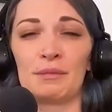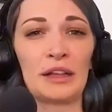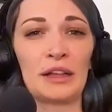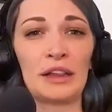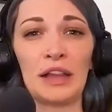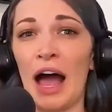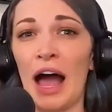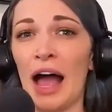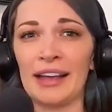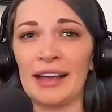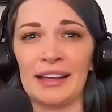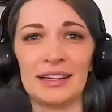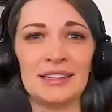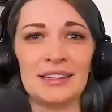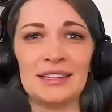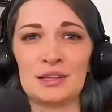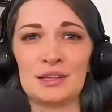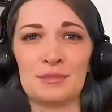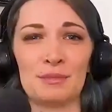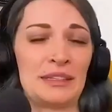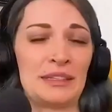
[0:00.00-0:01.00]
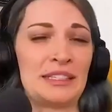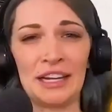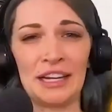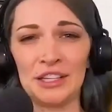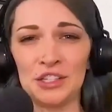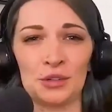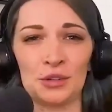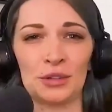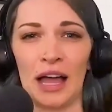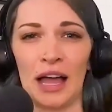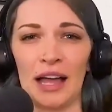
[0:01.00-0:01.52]
clients,
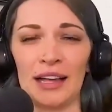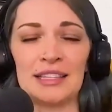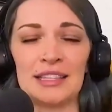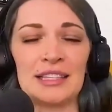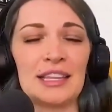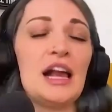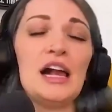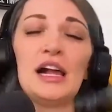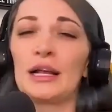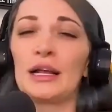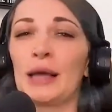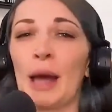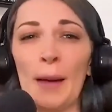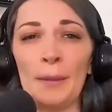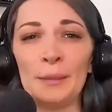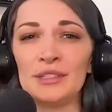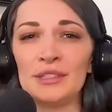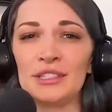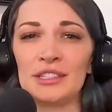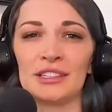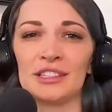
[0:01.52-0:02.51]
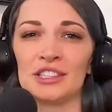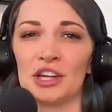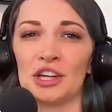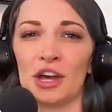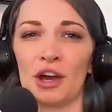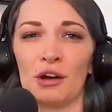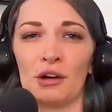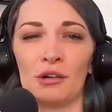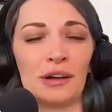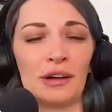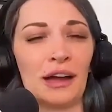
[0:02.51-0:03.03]
potential clients, come to the
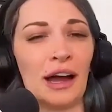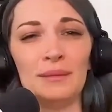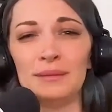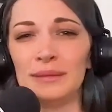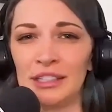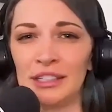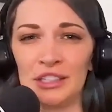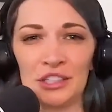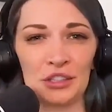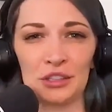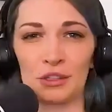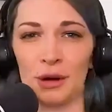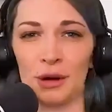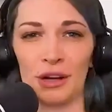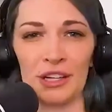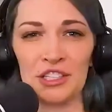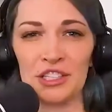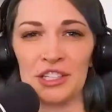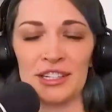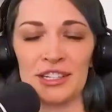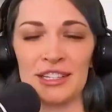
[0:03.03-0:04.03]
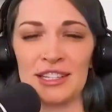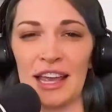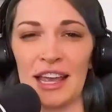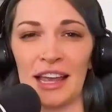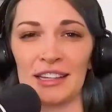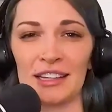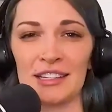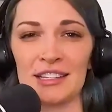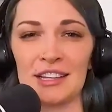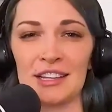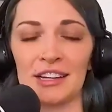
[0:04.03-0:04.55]
show, come get your questions
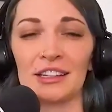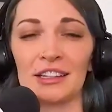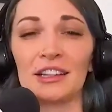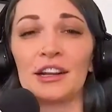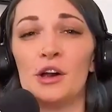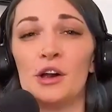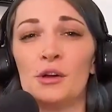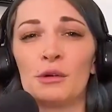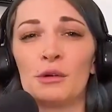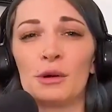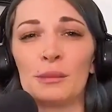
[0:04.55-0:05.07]
answered.